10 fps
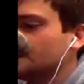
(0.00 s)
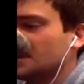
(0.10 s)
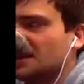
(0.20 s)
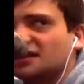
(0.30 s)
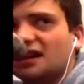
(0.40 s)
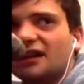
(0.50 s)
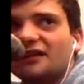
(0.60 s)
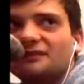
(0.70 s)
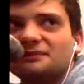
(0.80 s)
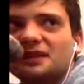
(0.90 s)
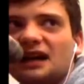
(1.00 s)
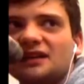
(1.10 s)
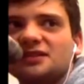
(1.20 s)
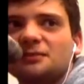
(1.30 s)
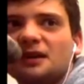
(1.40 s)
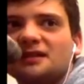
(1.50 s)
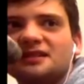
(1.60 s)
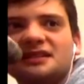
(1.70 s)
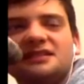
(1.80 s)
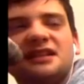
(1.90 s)
Because I'm kind of surprised
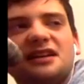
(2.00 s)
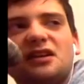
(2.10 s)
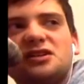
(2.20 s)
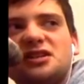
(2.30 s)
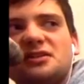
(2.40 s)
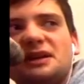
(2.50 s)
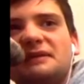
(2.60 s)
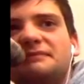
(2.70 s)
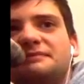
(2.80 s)
they didn't take RG3.